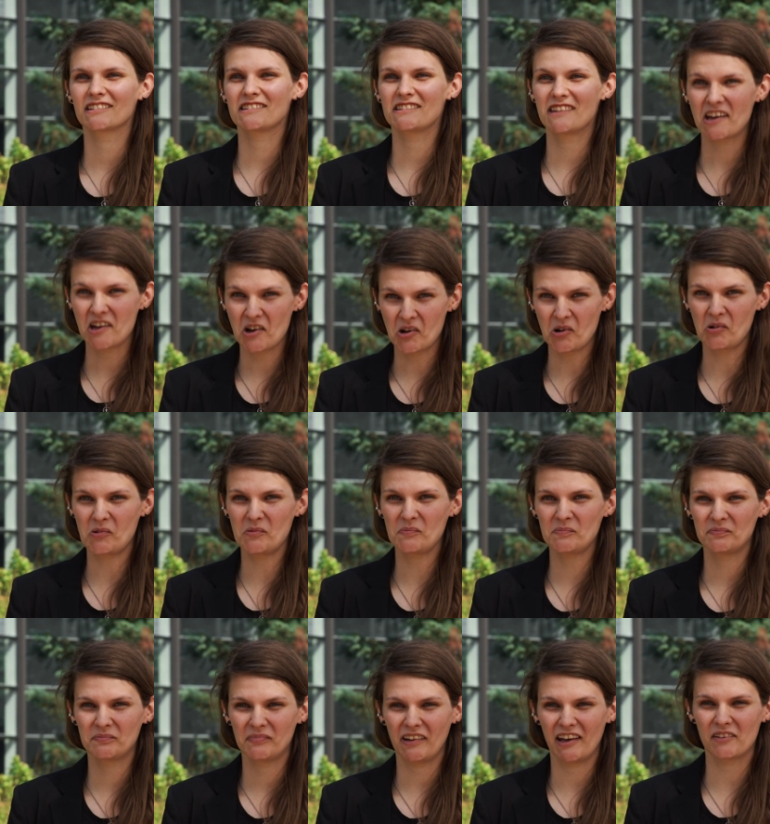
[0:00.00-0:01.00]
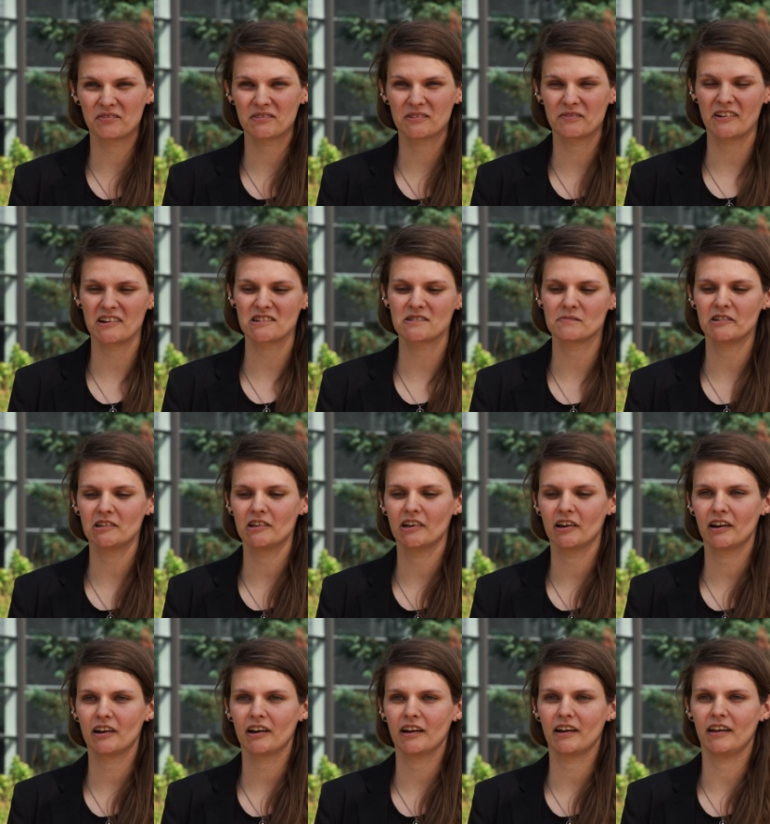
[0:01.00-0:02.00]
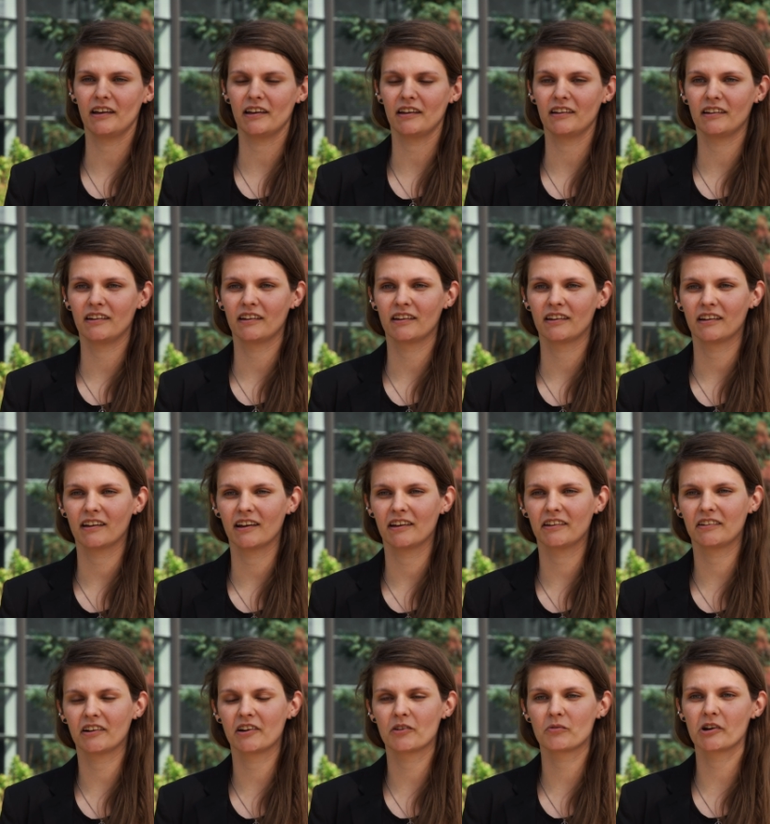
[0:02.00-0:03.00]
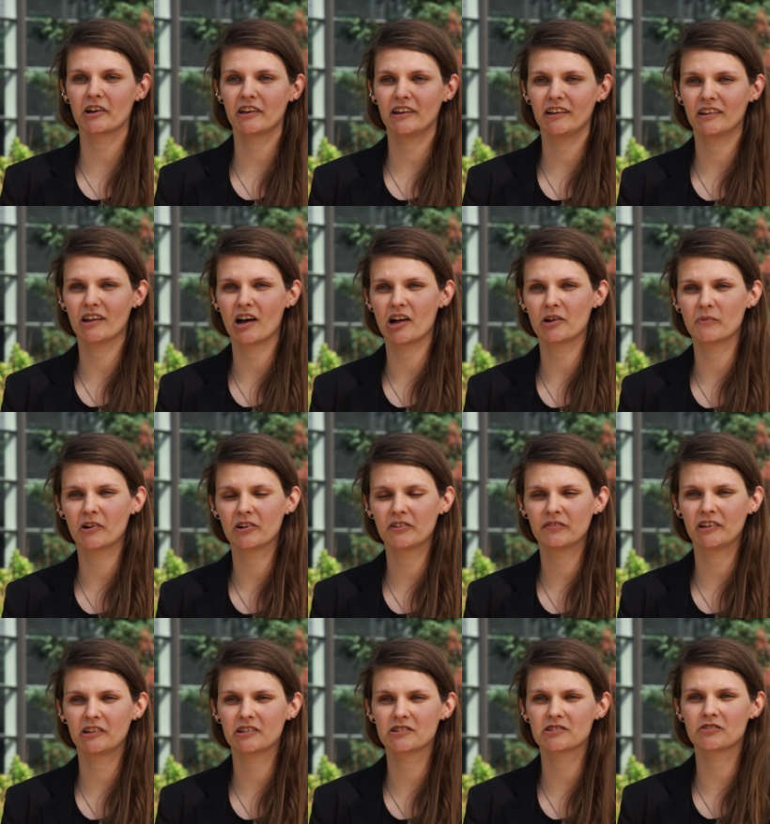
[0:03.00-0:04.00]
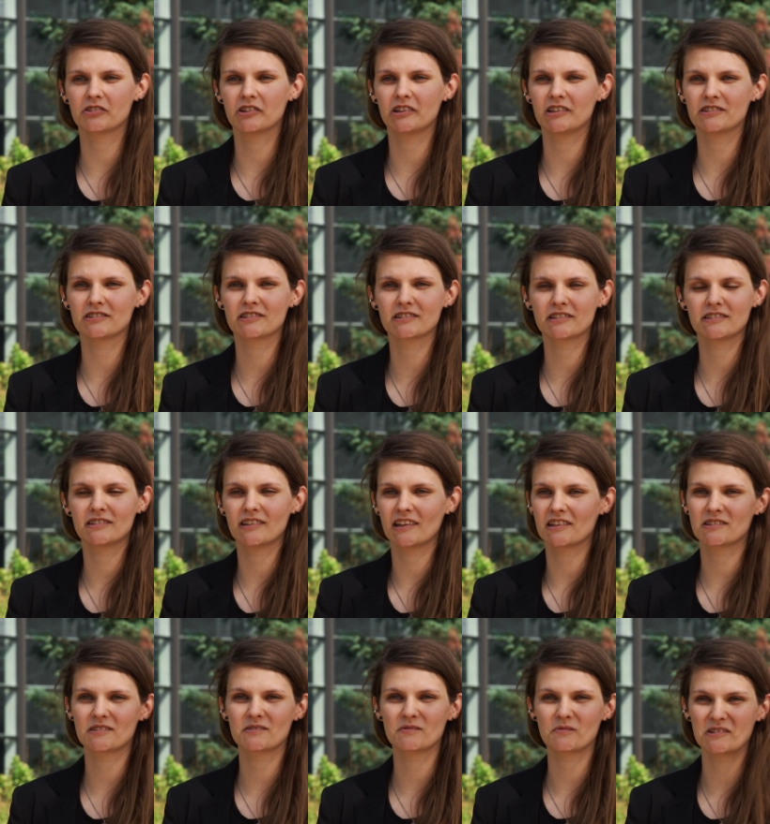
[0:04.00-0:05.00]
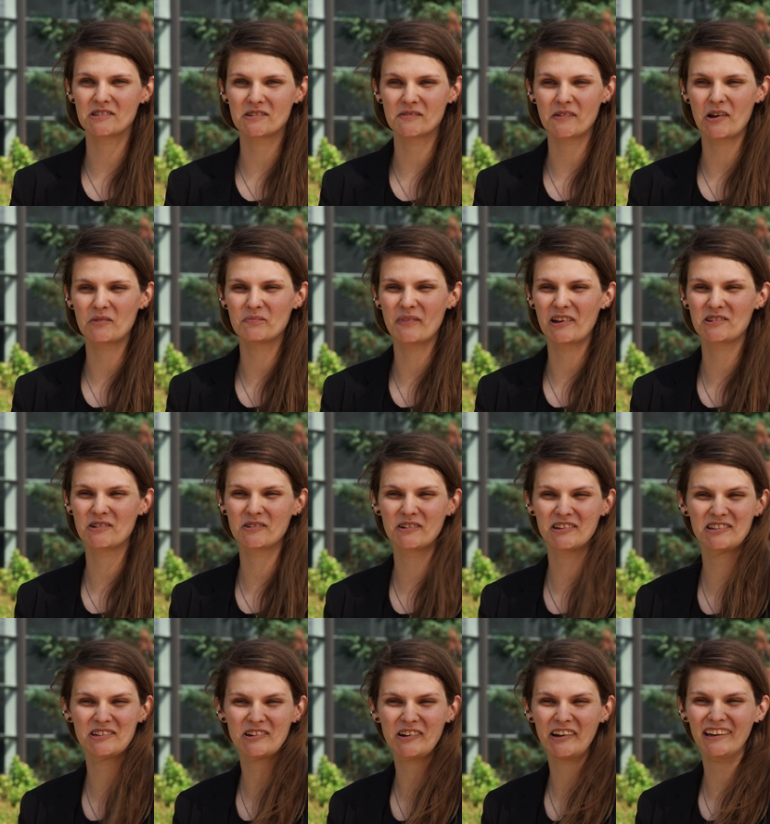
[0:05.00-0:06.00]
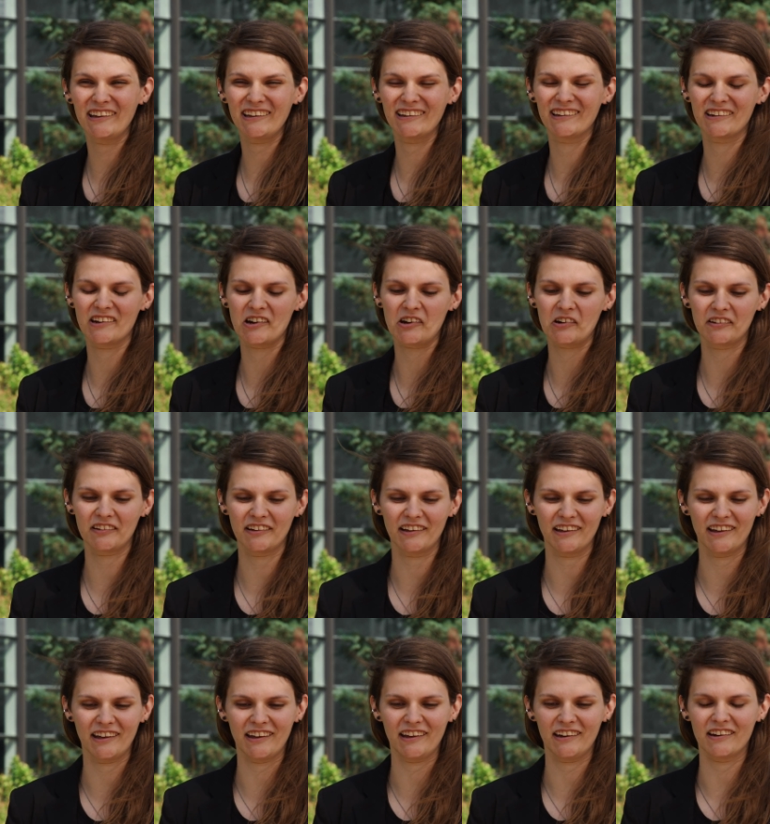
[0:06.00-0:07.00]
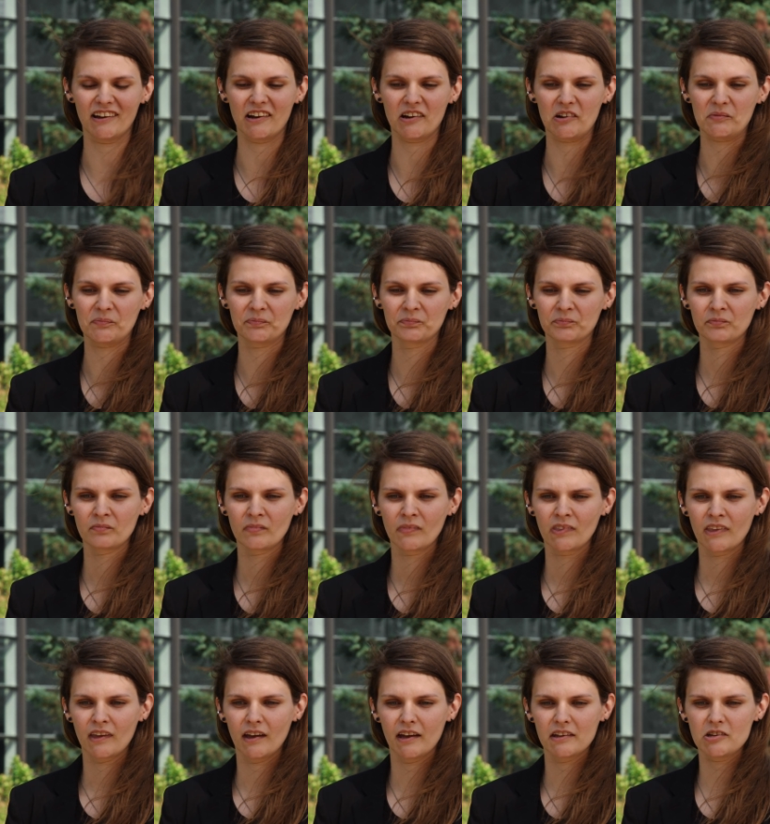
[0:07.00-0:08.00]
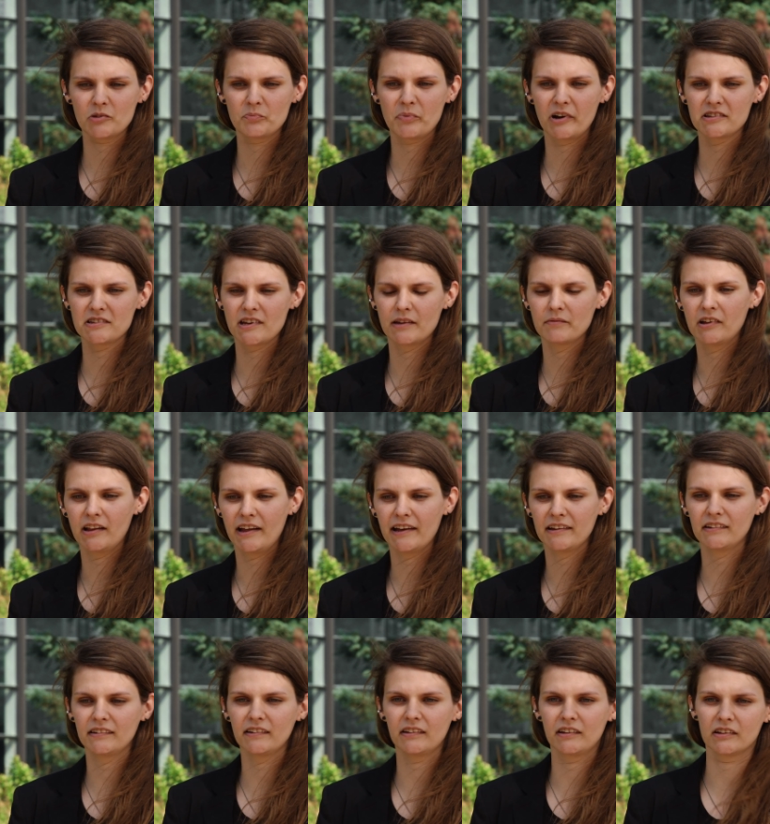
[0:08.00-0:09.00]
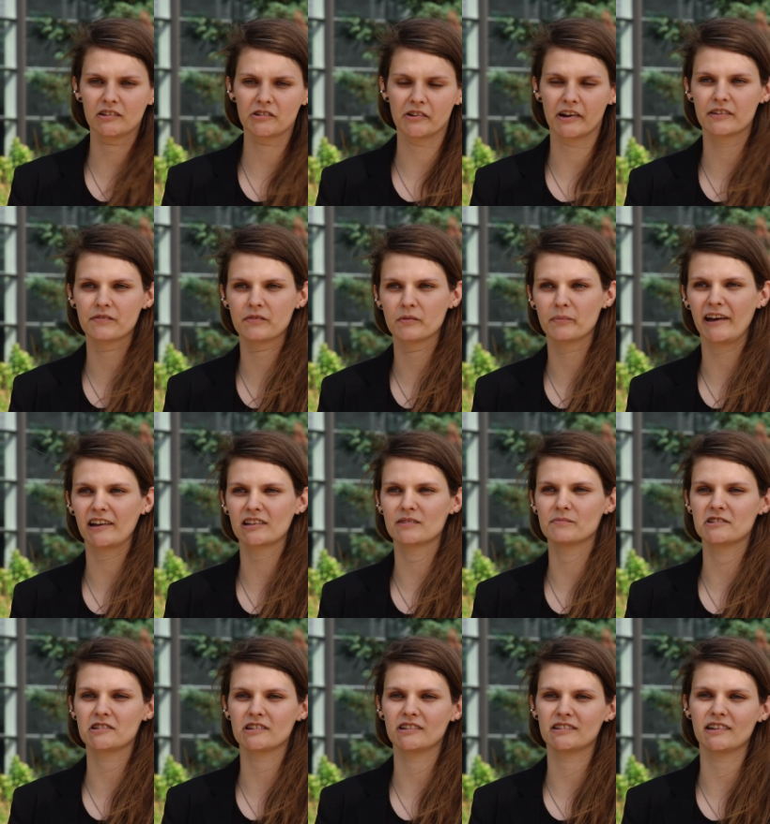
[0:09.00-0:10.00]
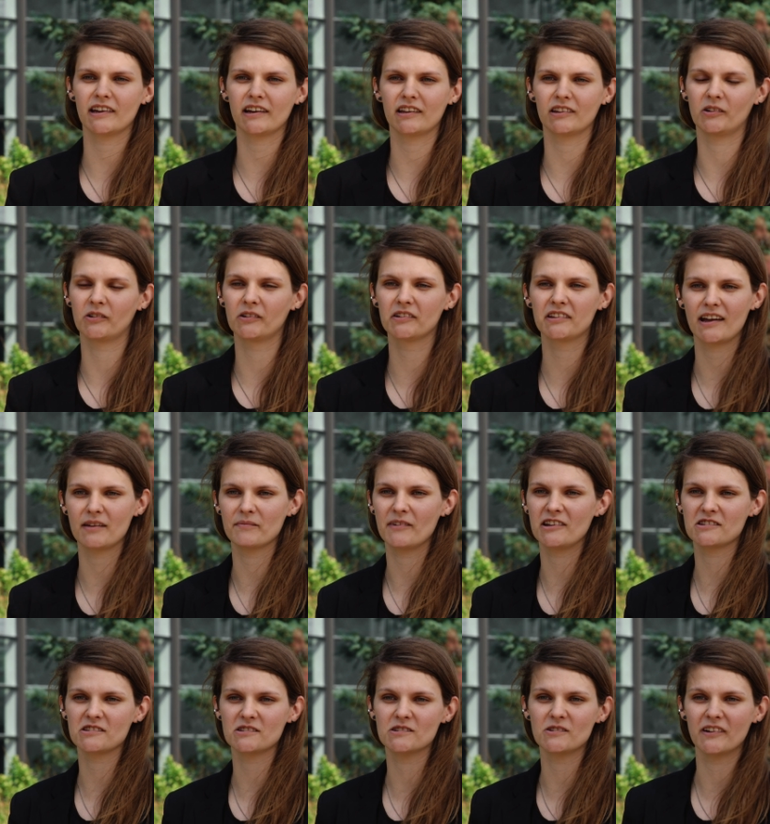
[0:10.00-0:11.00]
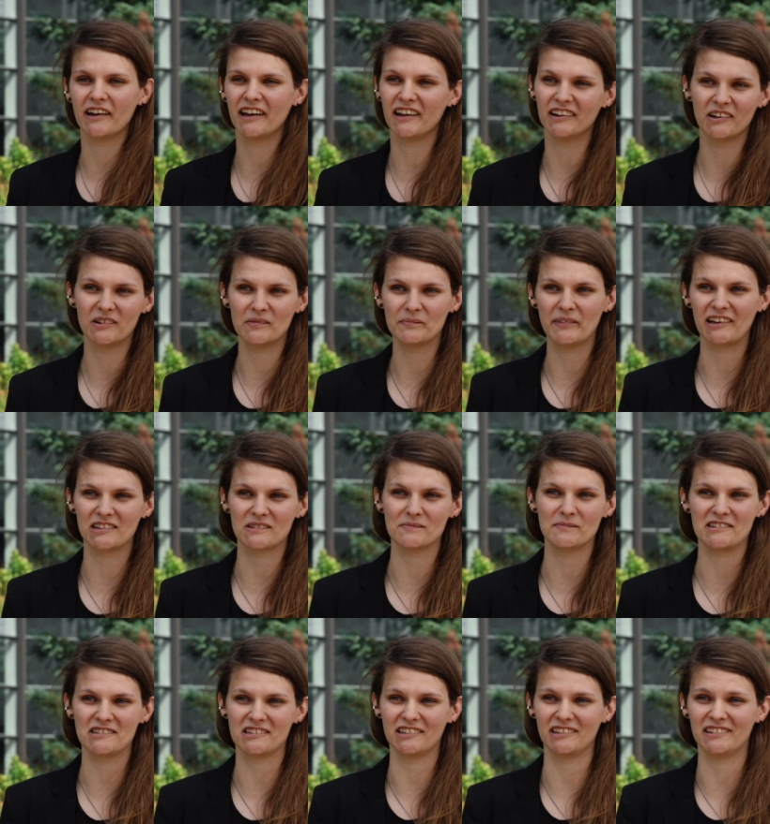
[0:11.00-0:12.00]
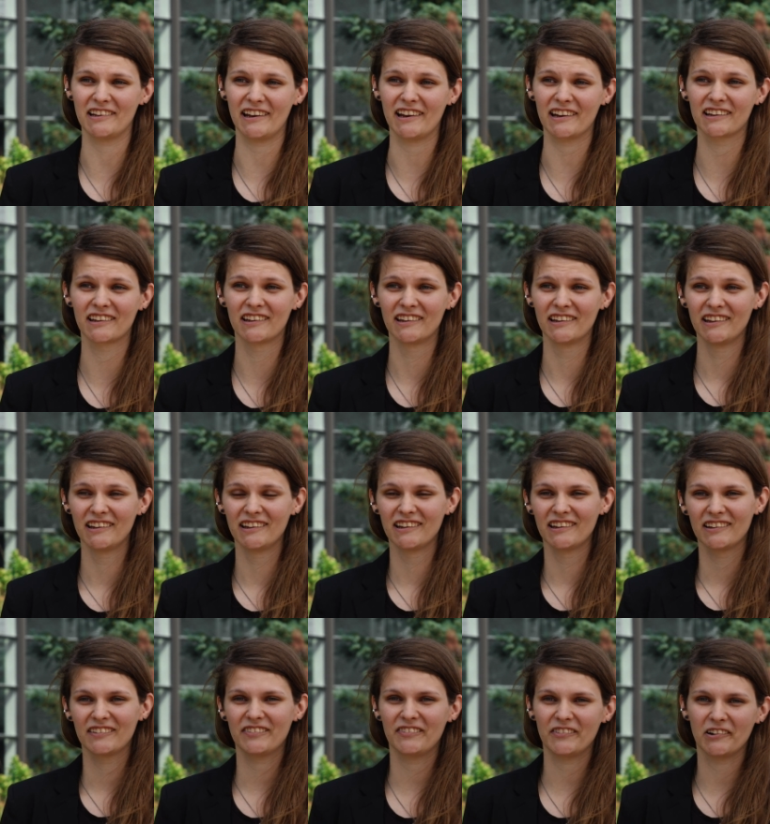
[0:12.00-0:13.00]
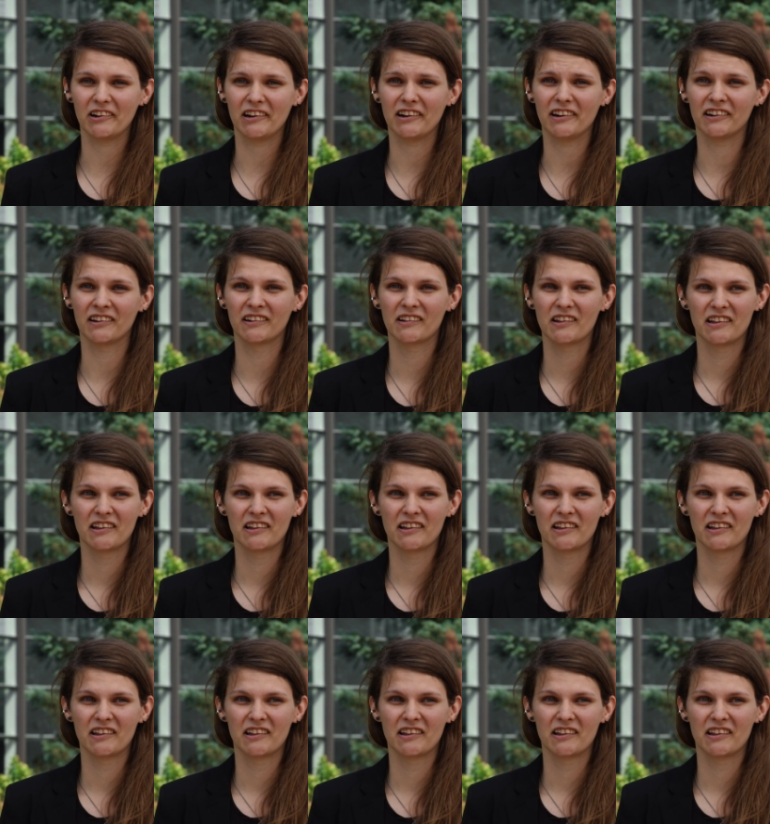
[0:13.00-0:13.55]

stay home after freshman year, and I started working in the automotive industry just because that's what's around Metro Detroit, you know, and um, I took part-time classes to transfer back to Michigan Tech, and the whole time I just knew I had to come back to Michigan Tech for